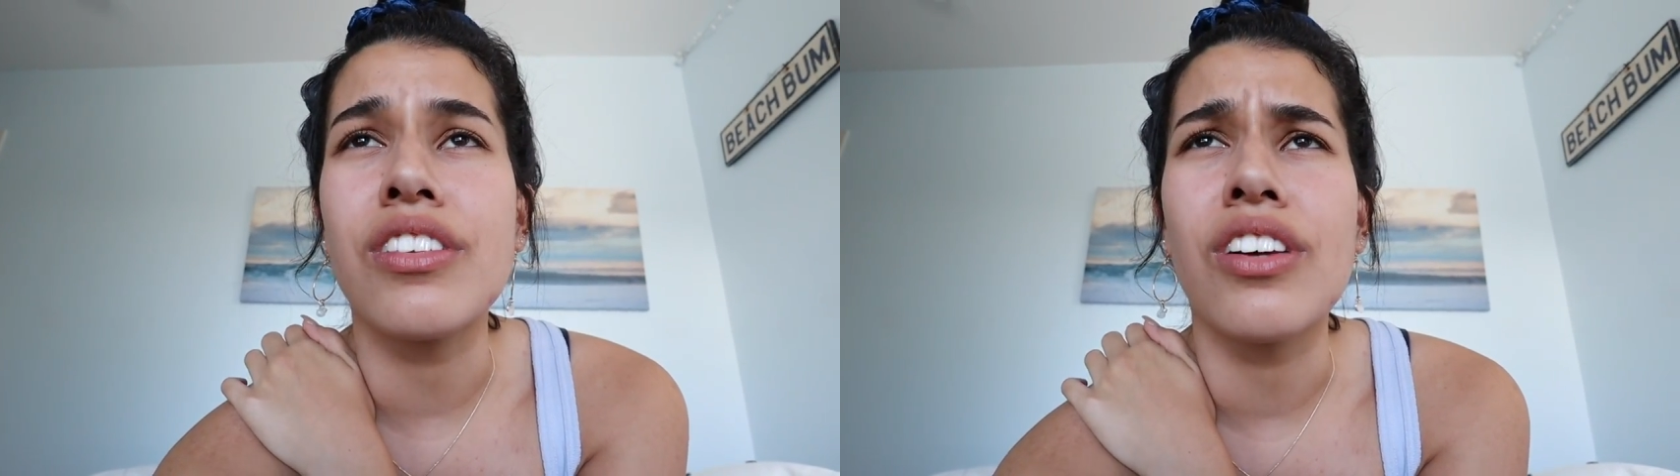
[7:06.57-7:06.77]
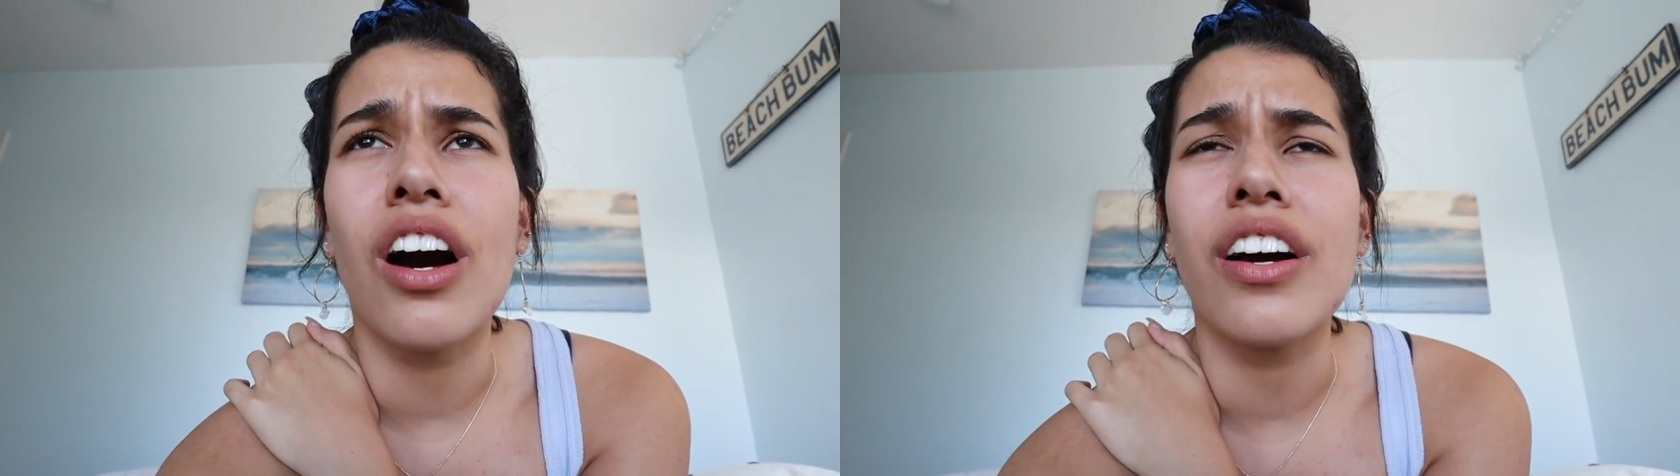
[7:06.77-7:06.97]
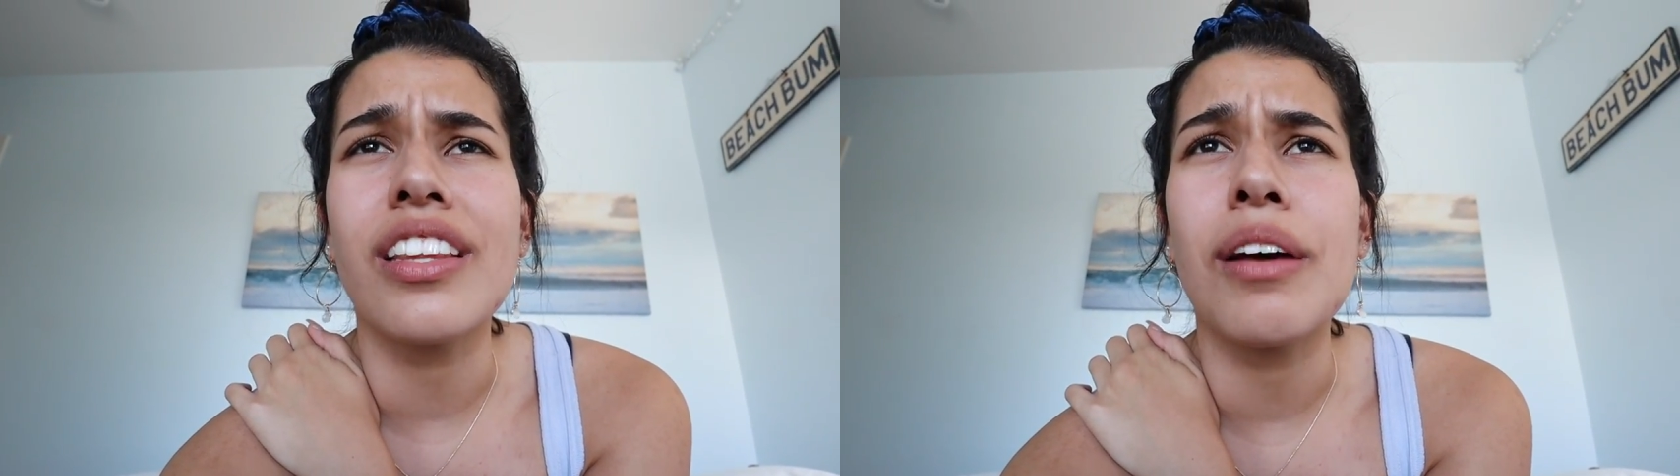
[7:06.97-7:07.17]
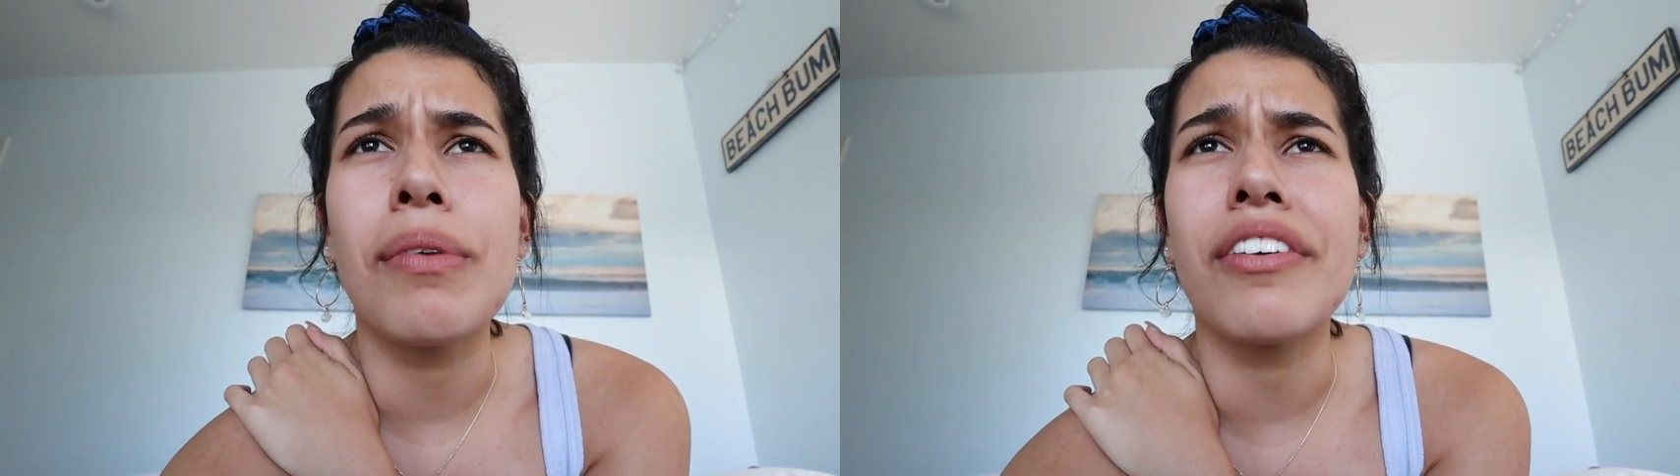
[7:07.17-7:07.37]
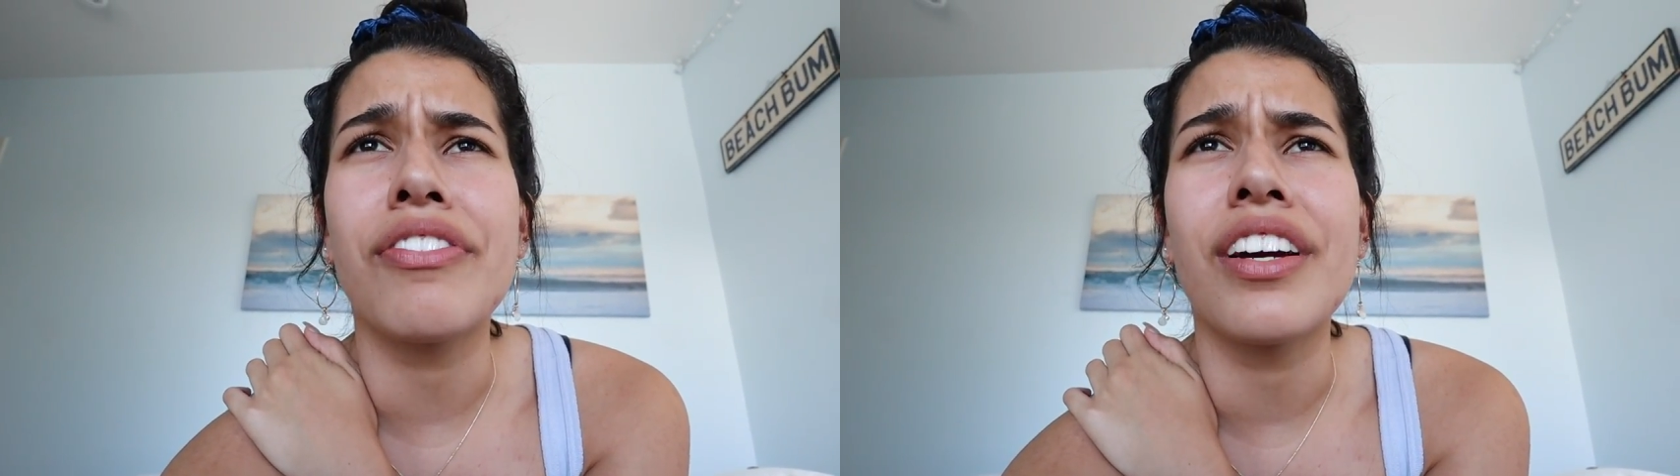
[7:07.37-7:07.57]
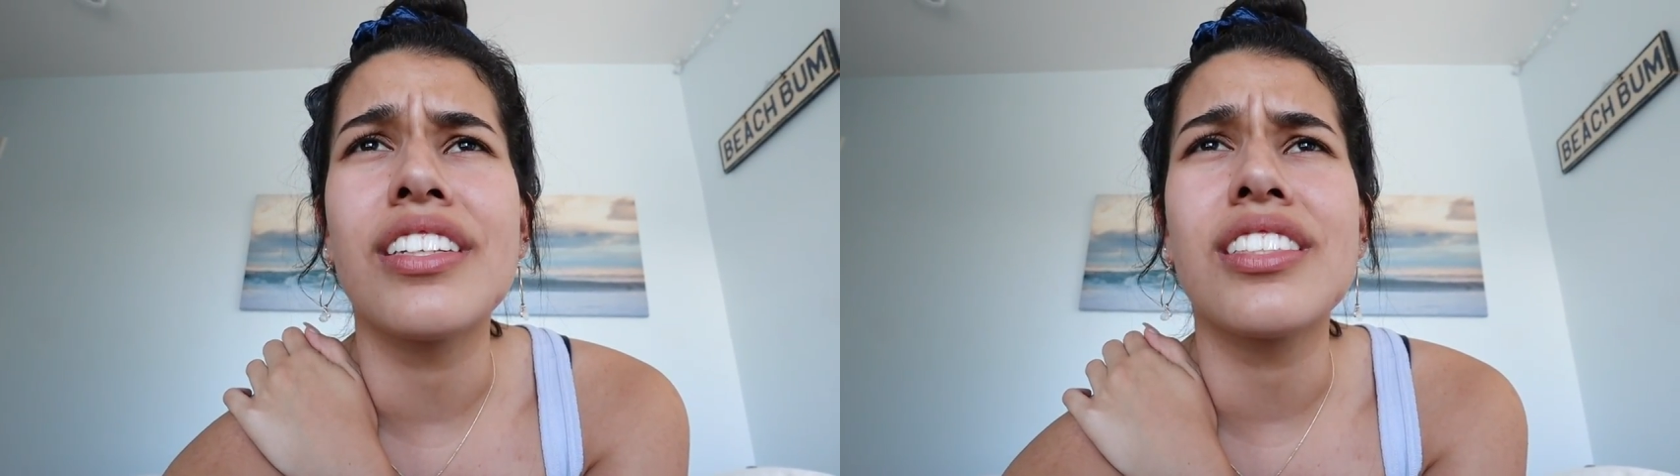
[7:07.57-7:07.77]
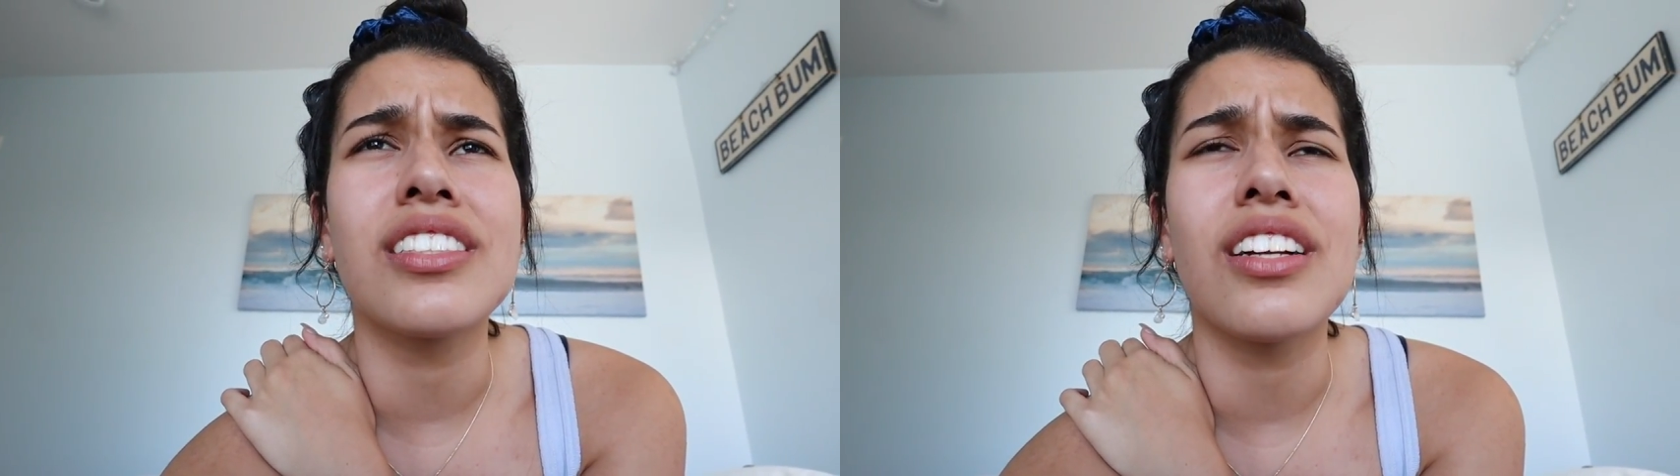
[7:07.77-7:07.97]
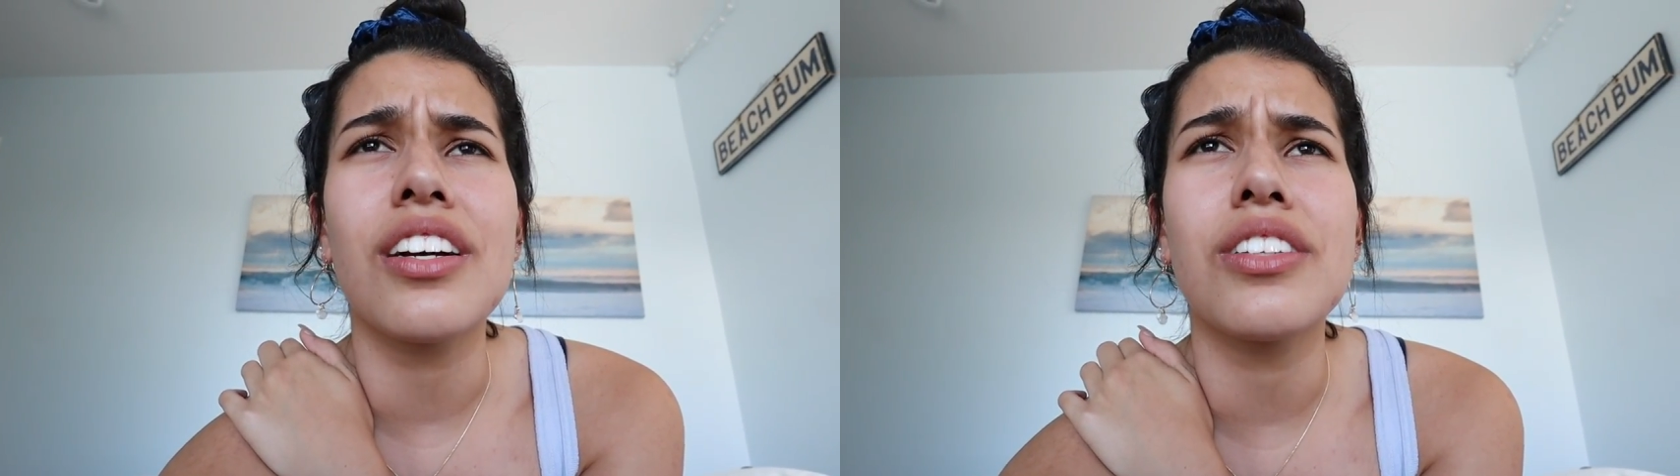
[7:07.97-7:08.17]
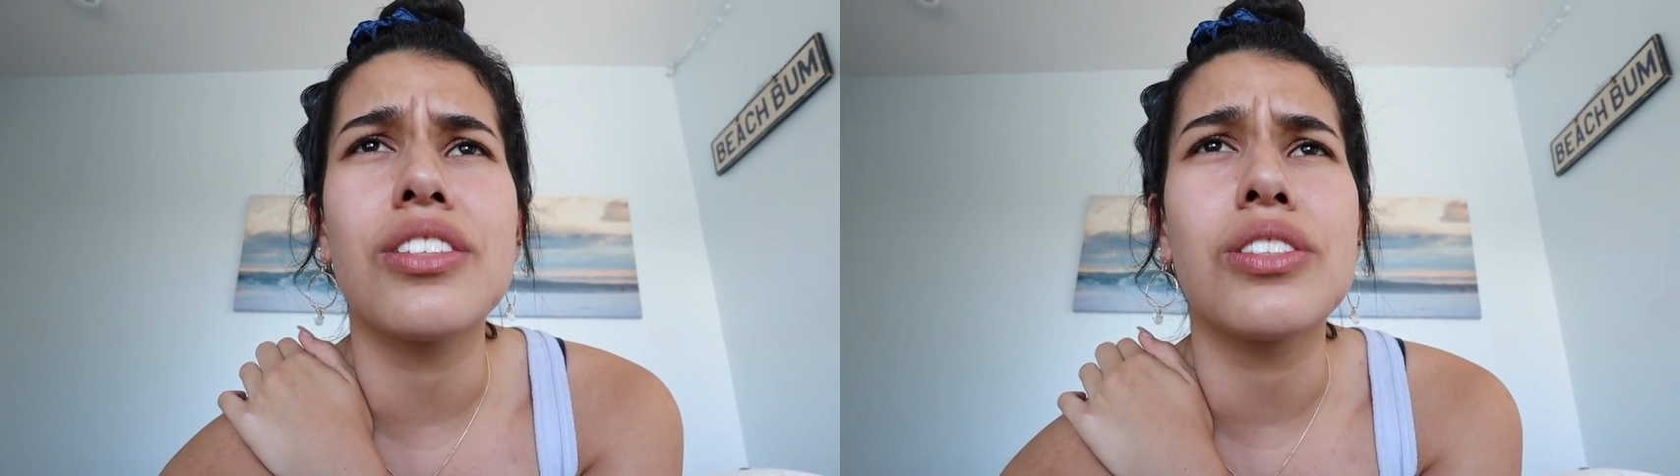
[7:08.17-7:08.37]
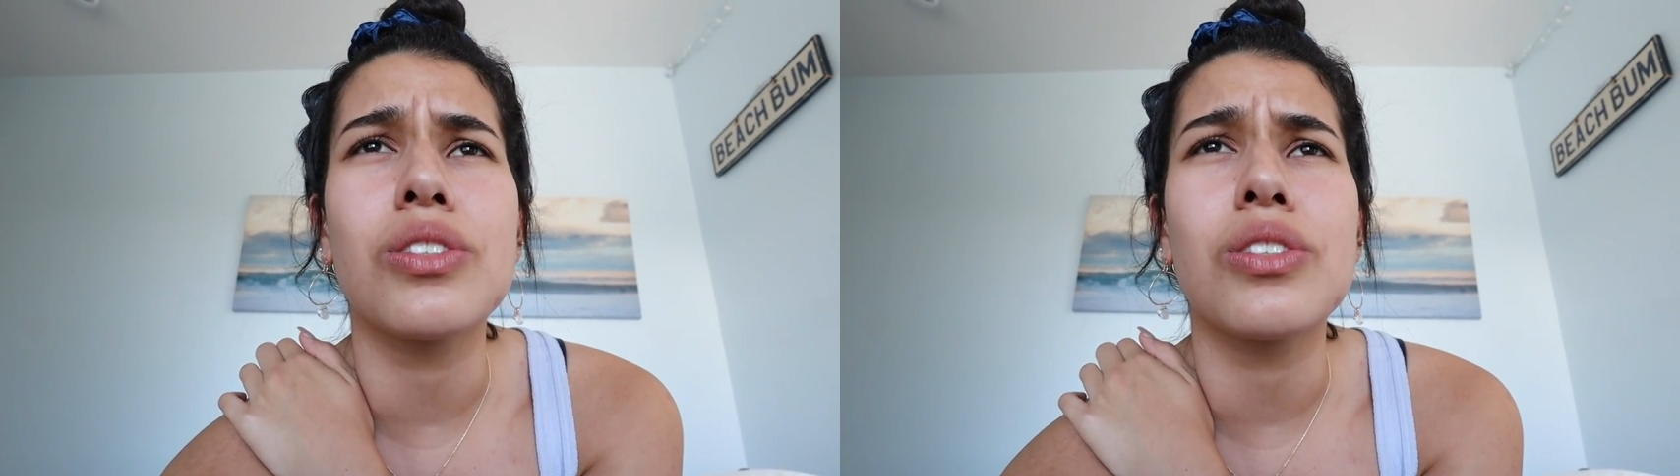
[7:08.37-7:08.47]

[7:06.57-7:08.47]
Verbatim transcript: the dog that my friend snuck to